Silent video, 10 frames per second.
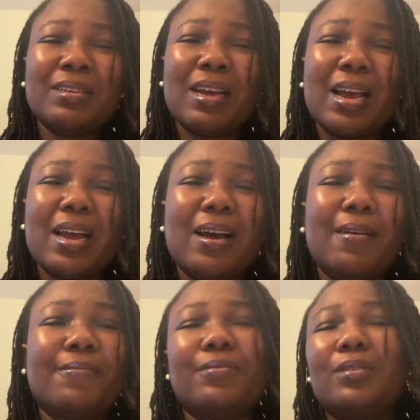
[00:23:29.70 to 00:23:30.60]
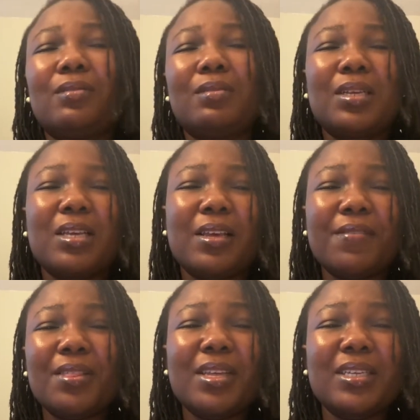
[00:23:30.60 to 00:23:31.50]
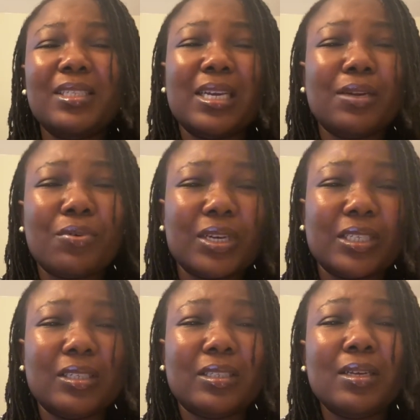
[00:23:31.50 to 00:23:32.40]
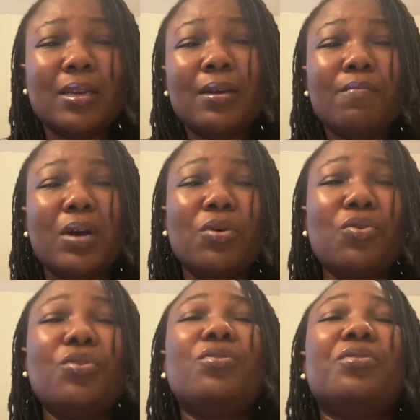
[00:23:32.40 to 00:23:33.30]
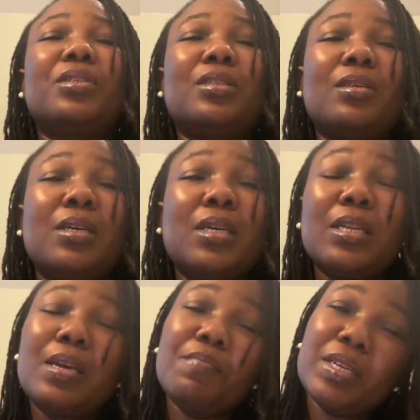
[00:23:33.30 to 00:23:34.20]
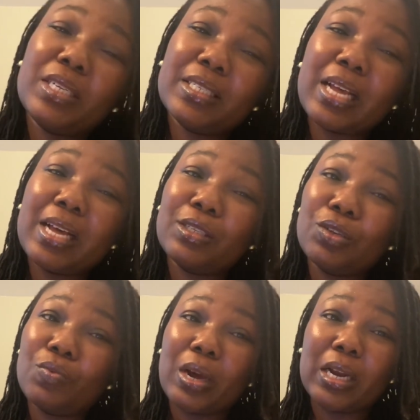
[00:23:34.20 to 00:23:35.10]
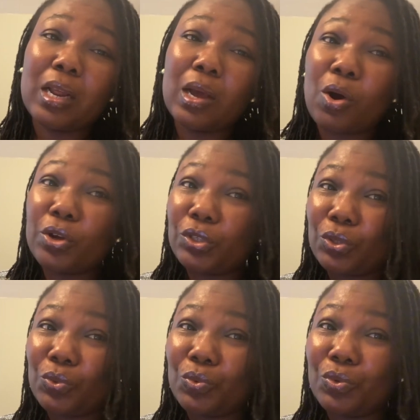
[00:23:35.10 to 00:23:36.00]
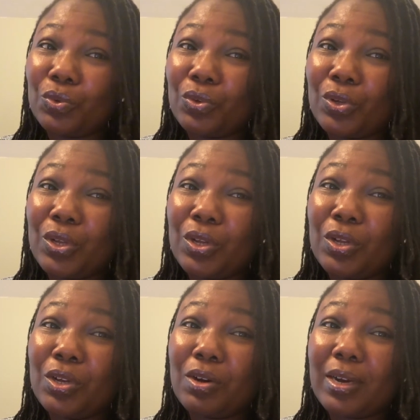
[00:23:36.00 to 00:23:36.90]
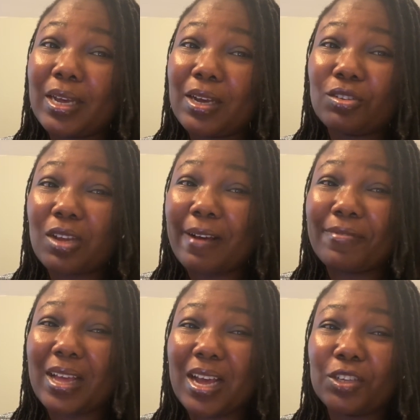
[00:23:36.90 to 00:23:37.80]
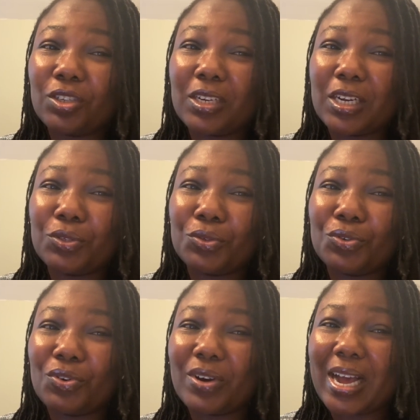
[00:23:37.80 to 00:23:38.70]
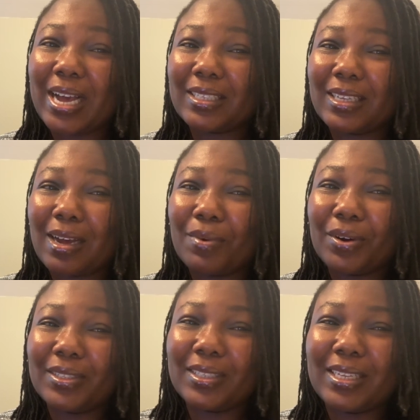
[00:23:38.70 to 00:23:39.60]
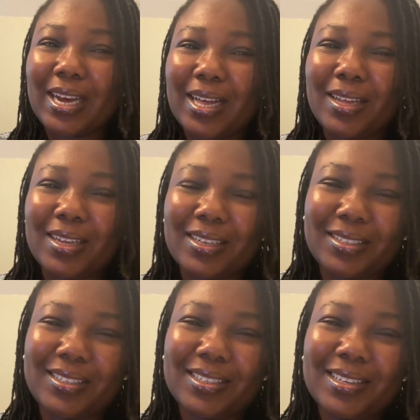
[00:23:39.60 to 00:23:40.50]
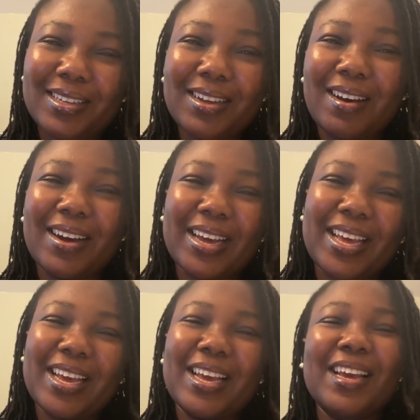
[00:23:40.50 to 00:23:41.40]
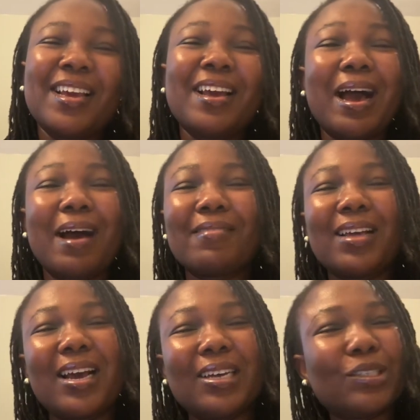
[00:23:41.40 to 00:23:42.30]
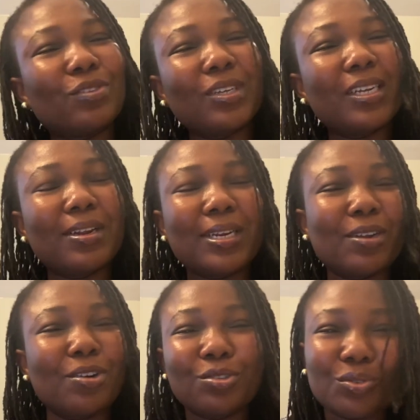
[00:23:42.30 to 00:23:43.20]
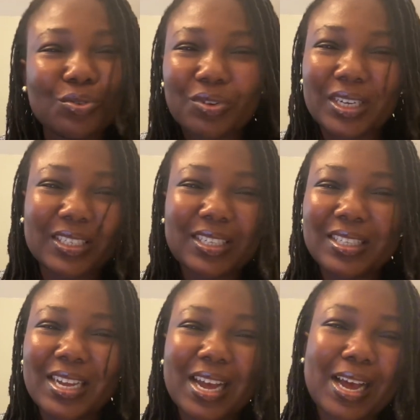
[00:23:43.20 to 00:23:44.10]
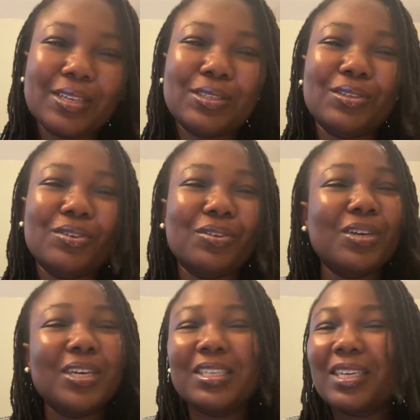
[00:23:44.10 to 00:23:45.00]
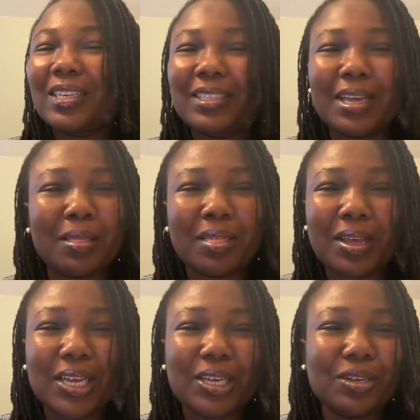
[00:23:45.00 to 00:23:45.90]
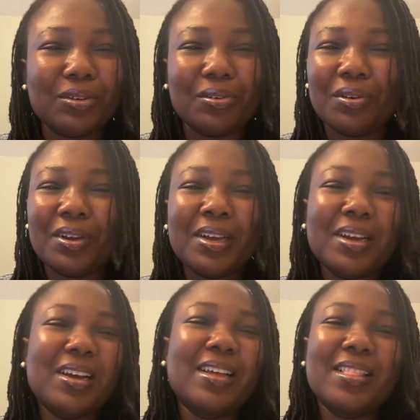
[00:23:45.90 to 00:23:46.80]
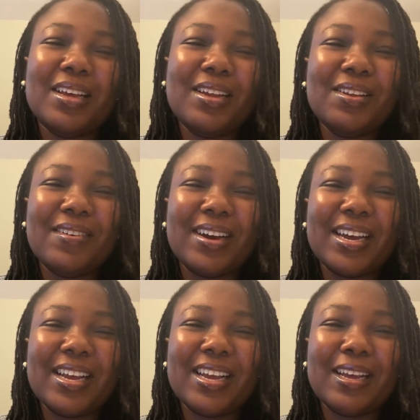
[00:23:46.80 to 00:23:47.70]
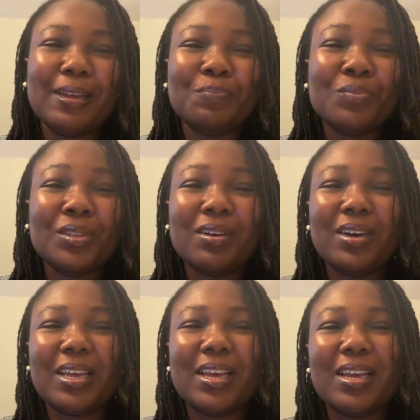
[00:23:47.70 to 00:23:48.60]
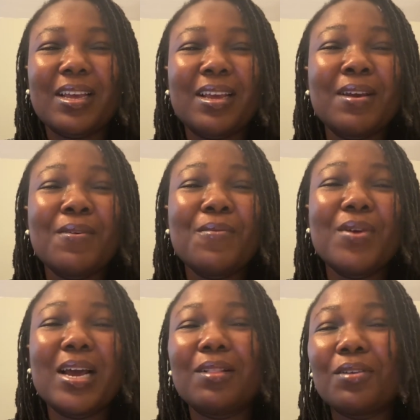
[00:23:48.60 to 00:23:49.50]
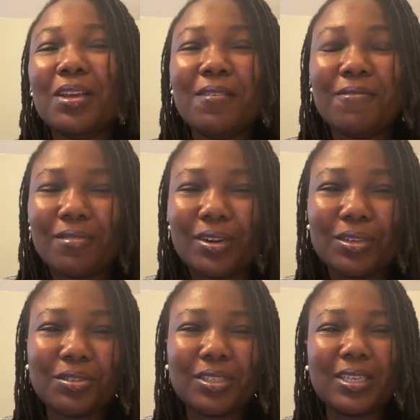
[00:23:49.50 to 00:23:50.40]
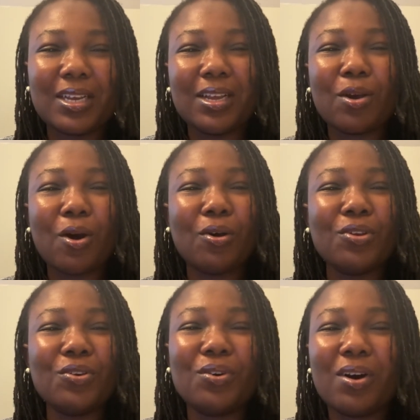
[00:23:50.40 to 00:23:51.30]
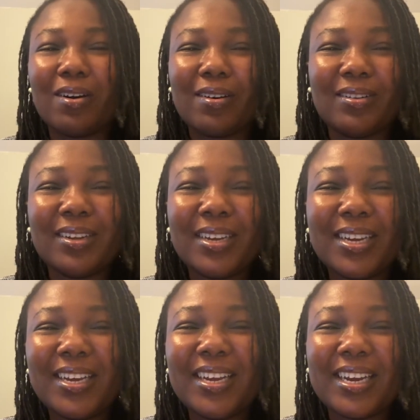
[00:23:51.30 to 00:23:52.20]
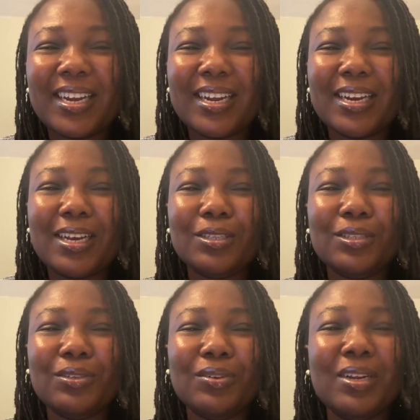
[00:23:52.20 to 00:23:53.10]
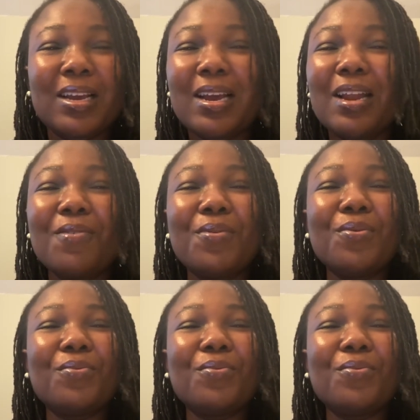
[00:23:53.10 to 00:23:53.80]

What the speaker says: have given these 10 questions, but who knows? They may just ask you one or two. Okay, so after answering the two, don't ask about the others. Okay, after answering your 2 questions they asked you, just say thank you, and then you are here. Okay, we are looking forward to seeing you all in Canada soon, and we